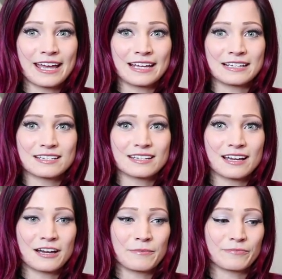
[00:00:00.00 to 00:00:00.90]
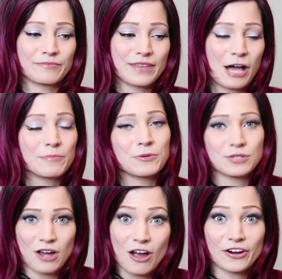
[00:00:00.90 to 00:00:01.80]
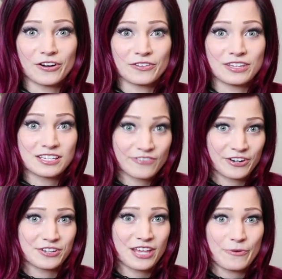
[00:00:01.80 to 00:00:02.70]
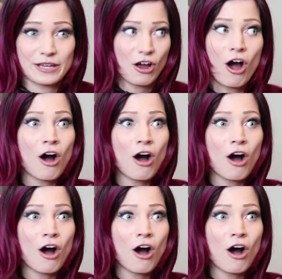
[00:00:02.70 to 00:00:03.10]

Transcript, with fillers: and um, help you to conquer these fears that we